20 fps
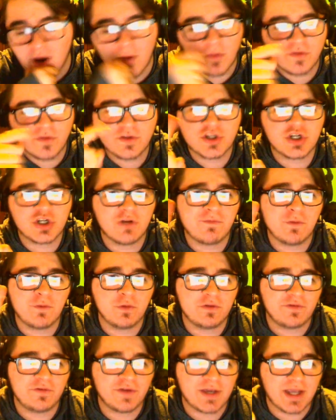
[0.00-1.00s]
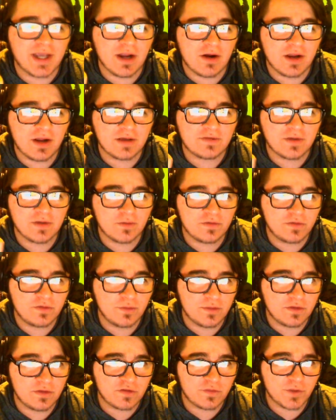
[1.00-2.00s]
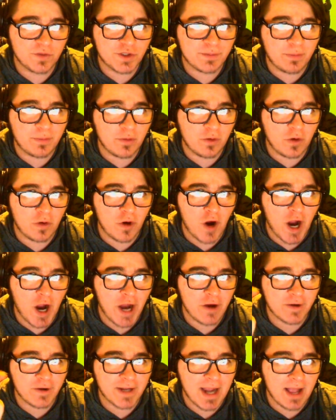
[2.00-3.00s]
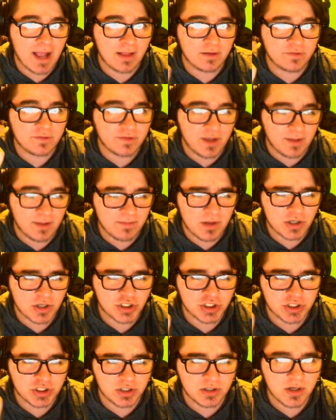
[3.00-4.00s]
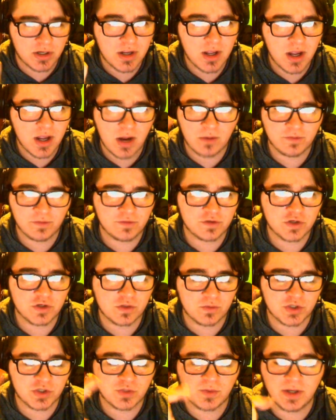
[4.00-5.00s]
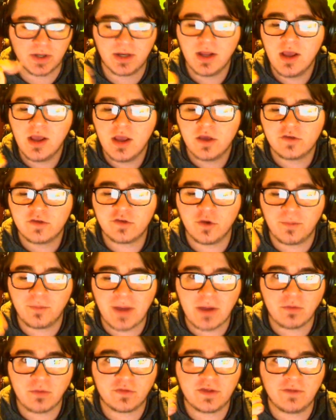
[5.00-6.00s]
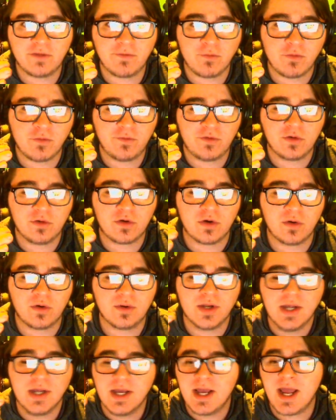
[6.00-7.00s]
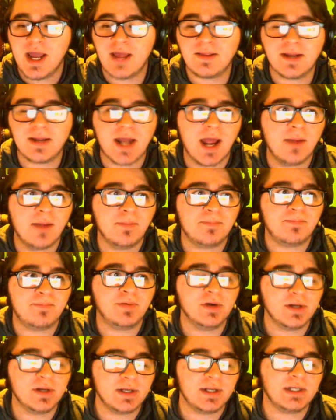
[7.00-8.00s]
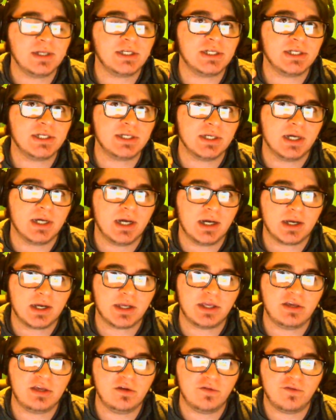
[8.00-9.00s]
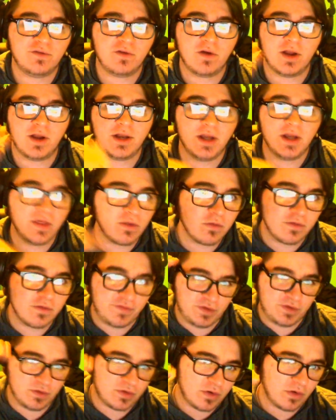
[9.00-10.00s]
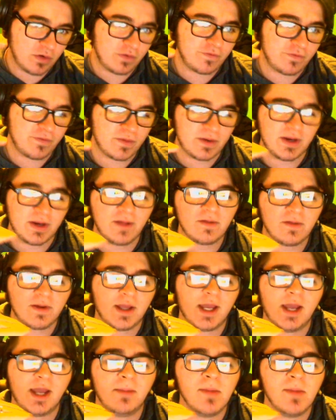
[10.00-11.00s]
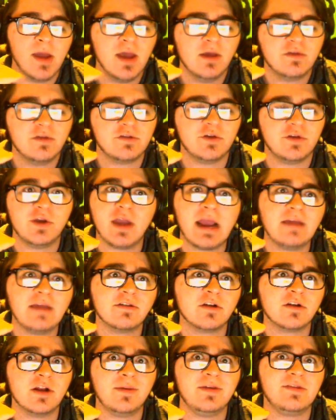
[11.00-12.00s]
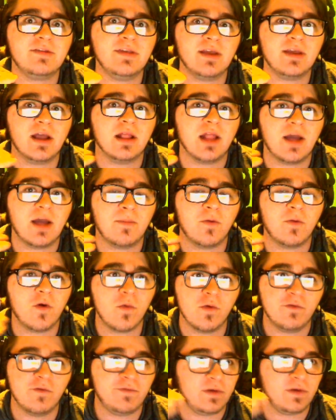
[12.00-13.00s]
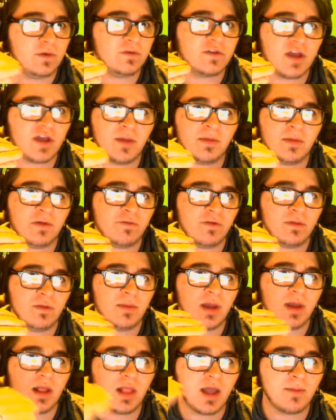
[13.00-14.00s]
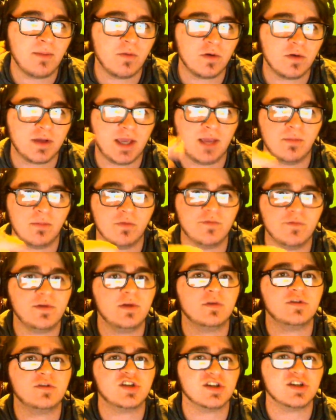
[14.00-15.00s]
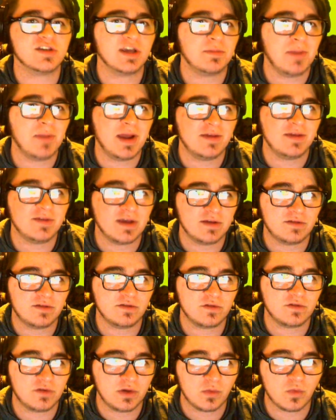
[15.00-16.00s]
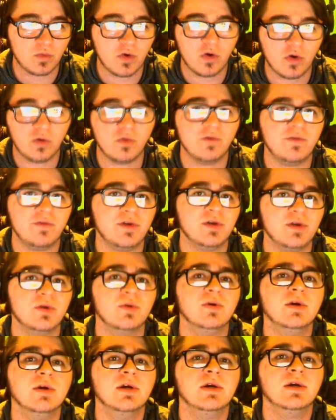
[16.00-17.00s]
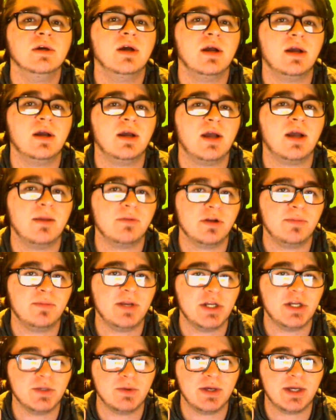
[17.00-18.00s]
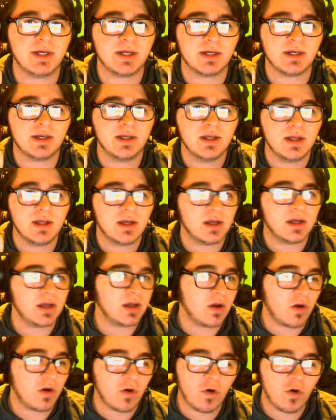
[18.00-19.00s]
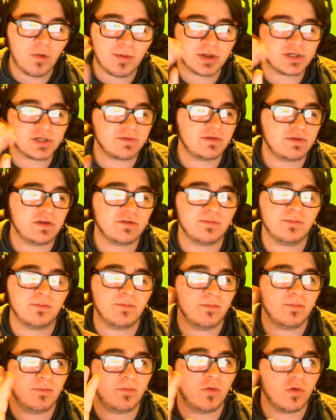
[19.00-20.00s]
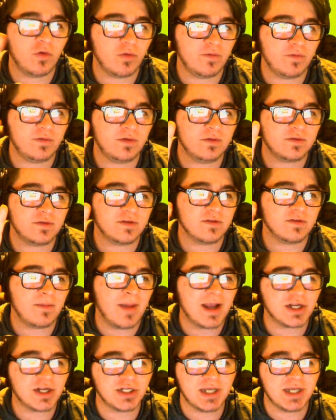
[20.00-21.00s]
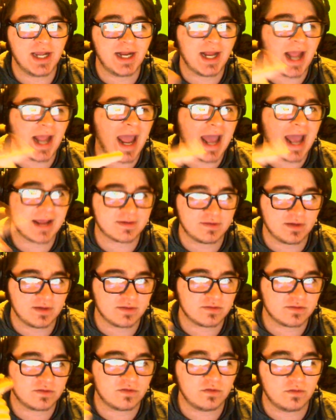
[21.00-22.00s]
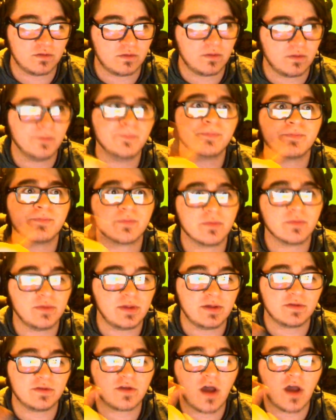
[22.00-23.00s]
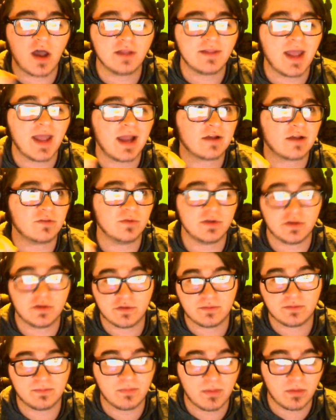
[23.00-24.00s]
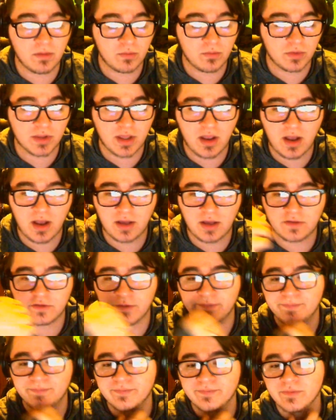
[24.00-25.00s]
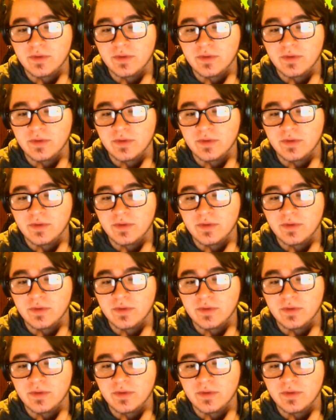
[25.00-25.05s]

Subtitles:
I wasn't sure if it was Vicarious that was doing the Switch port or Iron Galaxy. I'm not sure. I wasn't sure which one. So, I receive a review code, and then I'm put into a queue for another review code for another game. So, you guys are going to be seeing a lot more reviews coming from me. A lot more game reviews, just like my Assassin's Creed Rogue review. I'm going to be doing a whole bunch of these more reviews because I'm actually gaining access to these contacts, which is really awesome.